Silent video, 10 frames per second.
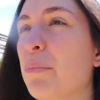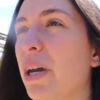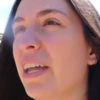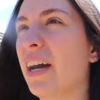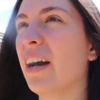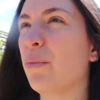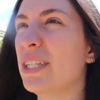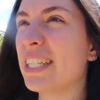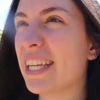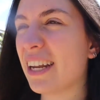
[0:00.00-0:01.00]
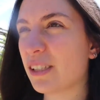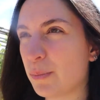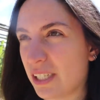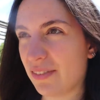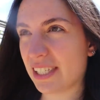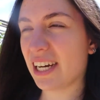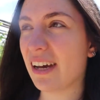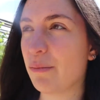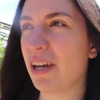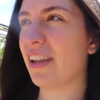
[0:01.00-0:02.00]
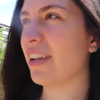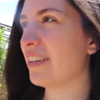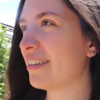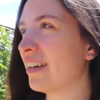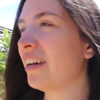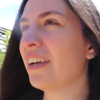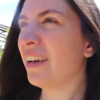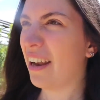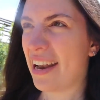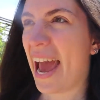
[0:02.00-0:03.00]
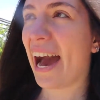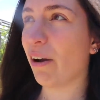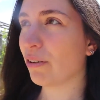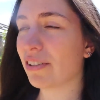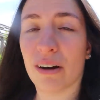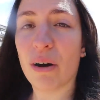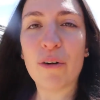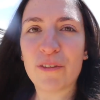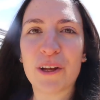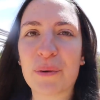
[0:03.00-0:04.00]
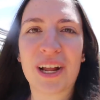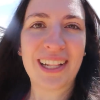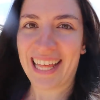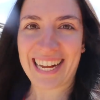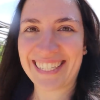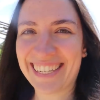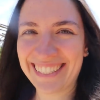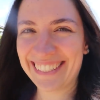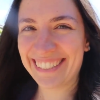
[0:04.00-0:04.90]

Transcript: But we did get a specific time and it is now. So hopefully we're not late.